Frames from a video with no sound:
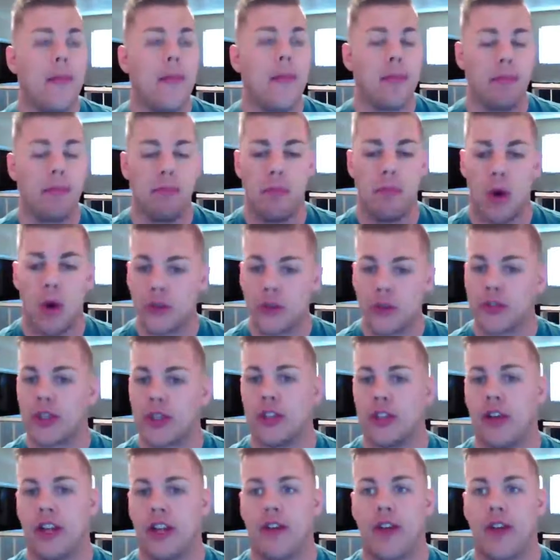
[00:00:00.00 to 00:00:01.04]
mostly a
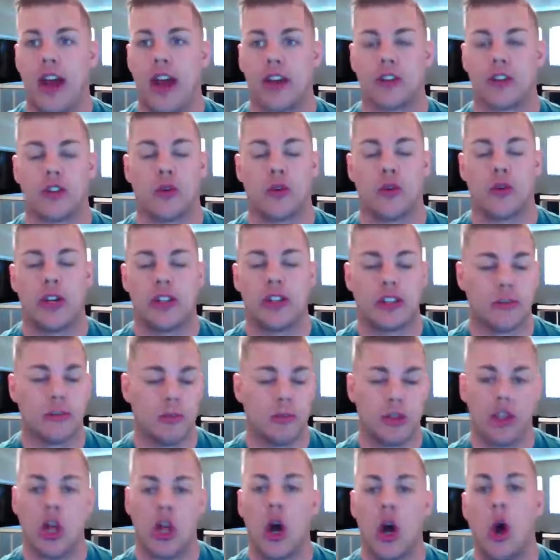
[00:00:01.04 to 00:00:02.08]
lot of X3s and
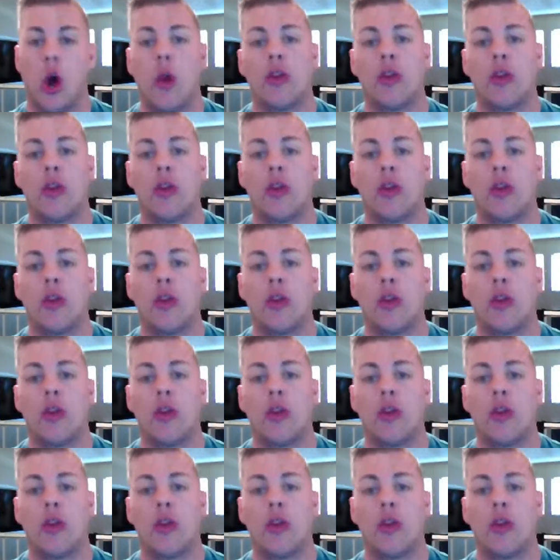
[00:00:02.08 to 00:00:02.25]
below.